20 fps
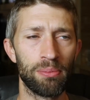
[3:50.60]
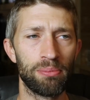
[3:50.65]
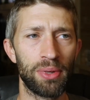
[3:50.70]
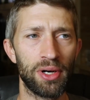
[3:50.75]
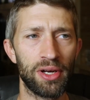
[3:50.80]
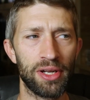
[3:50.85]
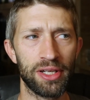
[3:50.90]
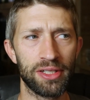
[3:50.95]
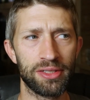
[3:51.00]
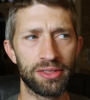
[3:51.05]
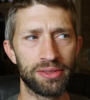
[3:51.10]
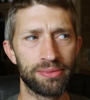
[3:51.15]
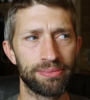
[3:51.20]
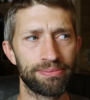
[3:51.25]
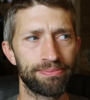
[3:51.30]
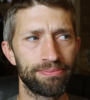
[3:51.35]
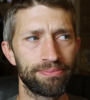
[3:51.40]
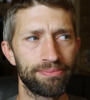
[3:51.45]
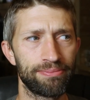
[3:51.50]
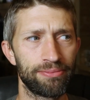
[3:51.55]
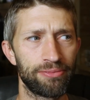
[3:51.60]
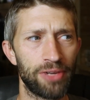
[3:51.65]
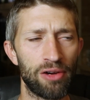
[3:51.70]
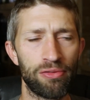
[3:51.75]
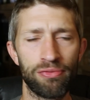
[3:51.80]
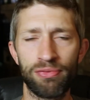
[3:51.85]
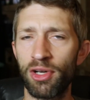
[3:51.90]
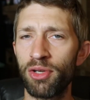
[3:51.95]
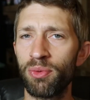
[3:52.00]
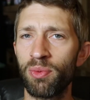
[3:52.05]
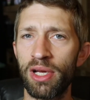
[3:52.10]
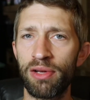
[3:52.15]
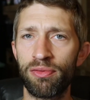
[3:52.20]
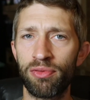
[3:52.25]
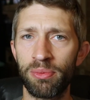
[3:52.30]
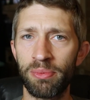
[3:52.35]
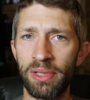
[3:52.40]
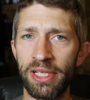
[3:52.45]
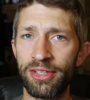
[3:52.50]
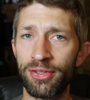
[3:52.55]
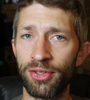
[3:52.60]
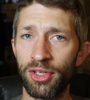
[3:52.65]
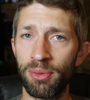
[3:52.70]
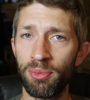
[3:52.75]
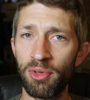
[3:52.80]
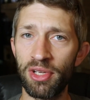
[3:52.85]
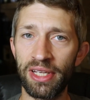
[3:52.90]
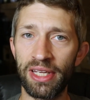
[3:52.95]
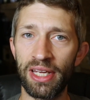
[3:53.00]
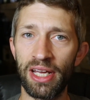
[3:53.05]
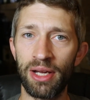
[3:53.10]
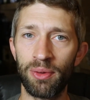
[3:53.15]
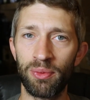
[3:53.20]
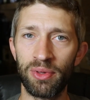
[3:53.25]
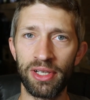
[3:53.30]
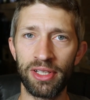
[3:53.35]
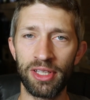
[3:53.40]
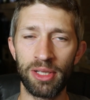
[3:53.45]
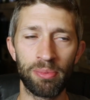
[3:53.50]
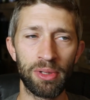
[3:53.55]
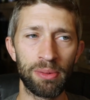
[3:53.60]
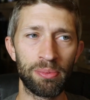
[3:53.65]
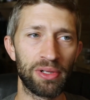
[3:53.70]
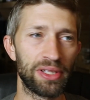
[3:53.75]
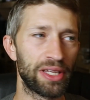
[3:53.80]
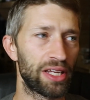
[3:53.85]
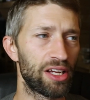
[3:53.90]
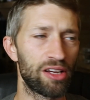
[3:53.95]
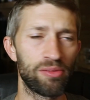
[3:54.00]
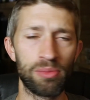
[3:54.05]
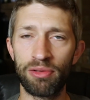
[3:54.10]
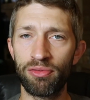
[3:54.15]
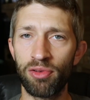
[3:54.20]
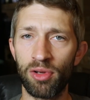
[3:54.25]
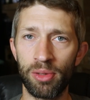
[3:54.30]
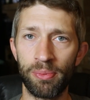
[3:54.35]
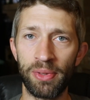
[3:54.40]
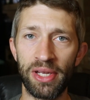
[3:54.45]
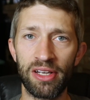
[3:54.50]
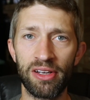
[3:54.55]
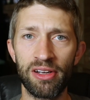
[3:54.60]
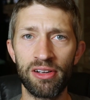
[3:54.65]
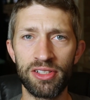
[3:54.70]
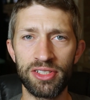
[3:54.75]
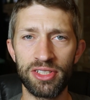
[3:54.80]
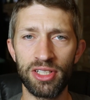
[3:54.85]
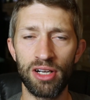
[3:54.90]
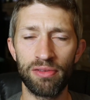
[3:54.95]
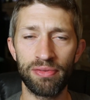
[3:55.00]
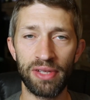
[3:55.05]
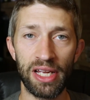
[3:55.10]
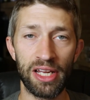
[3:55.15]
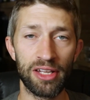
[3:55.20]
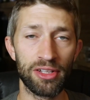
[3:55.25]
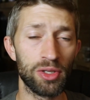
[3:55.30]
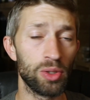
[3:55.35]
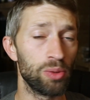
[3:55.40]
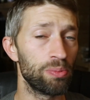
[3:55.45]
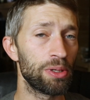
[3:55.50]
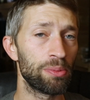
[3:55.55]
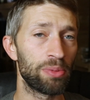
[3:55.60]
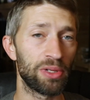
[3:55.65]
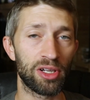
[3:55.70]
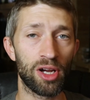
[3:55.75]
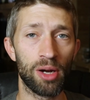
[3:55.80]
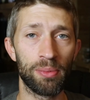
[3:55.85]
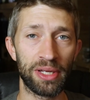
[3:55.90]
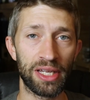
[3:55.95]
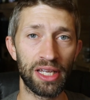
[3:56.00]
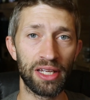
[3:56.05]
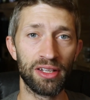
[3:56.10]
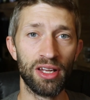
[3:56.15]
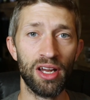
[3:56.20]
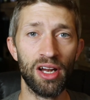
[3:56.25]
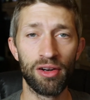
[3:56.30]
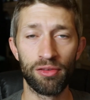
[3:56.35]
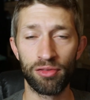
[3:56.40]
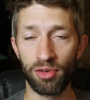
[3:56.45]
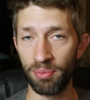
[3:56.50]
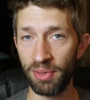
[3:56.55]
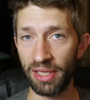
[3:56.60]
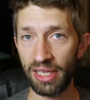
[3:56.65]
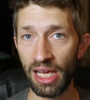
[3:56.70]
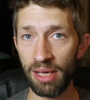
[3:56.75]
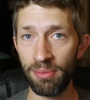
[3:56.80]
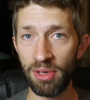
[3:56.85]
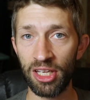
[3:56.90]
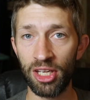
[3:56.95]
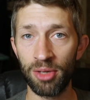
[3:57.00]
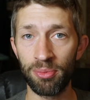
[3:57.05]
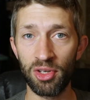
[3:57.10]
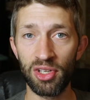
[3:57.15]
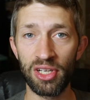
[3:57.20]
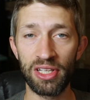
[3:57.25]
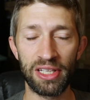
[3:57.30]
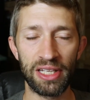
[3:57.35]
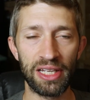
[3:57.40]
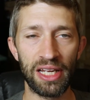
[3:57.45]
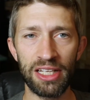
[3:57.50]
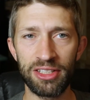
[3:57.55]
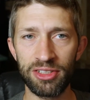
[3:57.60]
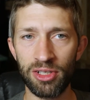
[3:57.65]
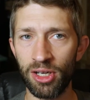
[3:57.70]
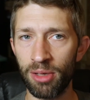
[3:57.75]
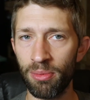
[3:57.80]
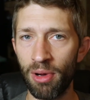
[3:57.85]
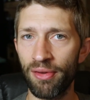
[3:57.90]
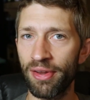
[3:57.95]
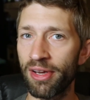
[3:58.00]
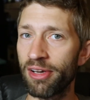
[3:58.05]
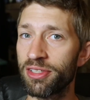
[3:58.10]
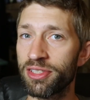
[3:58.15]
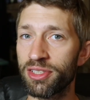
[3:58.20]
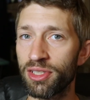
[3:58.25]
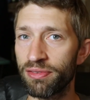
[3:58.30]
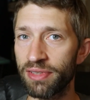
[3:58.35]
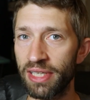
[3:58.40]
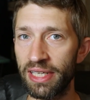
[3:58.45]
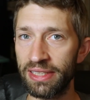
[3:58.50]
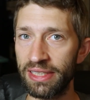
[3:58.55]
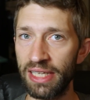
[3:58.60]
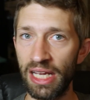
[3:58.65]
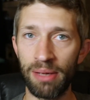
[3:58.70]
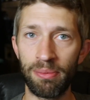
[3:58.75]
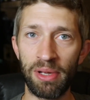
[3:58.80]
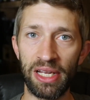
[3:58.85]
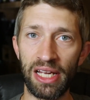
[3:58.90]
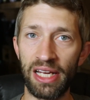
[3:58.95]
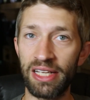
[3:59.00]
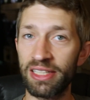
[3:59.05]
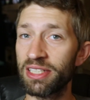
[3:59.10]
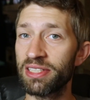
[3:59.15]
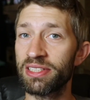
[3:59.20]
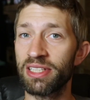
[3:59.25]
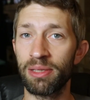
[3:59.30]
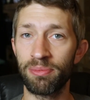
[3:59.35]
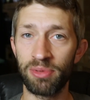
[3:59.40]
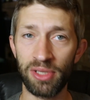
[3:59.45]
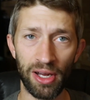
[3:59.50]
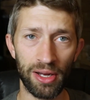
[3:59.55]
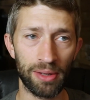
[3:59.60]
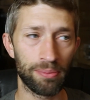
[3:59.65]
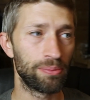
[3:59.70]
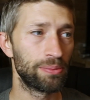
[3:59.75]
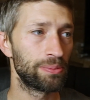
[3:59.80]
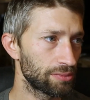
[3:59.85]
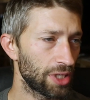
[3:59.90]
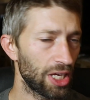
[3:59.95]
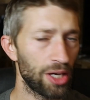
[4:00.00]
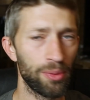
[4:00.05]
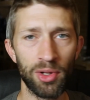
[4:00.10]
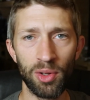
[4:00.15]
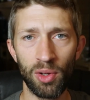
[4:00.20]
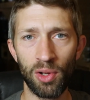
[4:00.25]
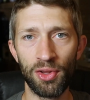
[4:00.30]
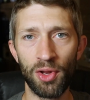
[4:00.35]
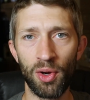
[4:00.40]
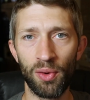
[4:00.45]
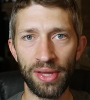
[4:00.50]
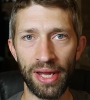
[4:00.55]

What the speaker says: but it's a fun way for me to communicate with the people that have been following me in Airsoft and new people coming in from the gaming community and talk about Airsoft and gaming at the same time. And we all know